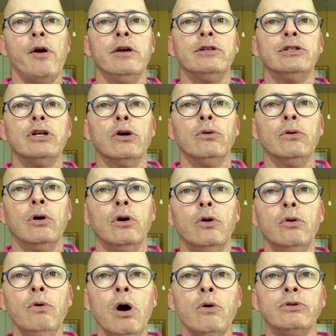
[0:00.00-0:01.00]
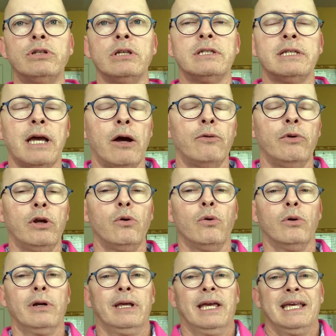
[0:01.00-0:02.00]
So, who owns the sound
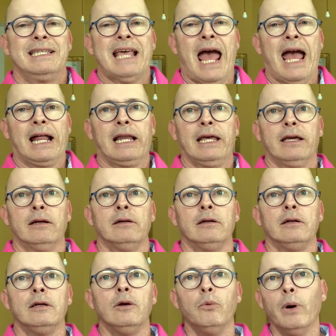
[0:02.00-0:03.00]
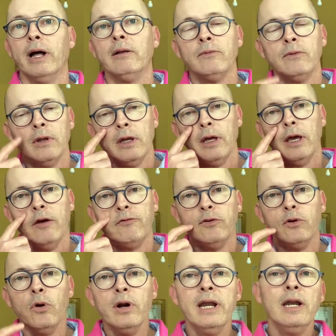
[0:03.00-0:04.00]
recording exactly? Well, if
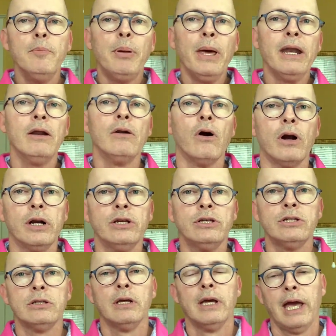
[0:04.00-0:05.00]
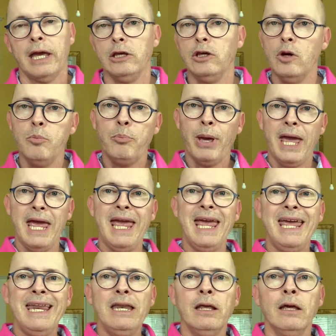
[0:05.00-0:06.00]
you're an independent artist and you
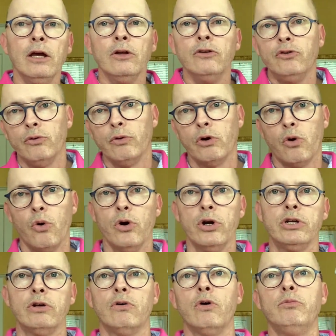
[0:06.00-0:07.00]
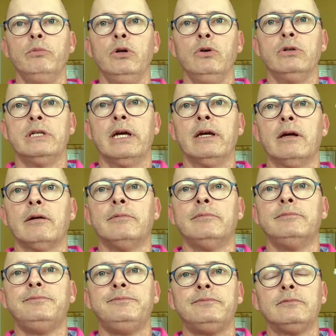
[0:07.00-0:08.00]
paid to record your own music,
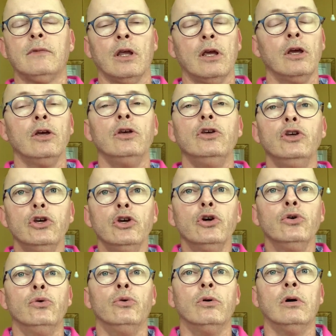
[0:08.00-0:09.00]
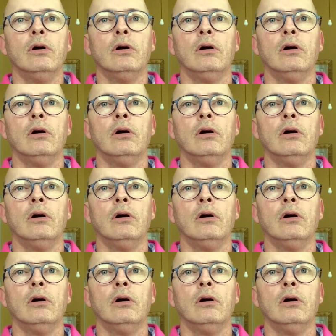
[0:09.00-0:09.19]
you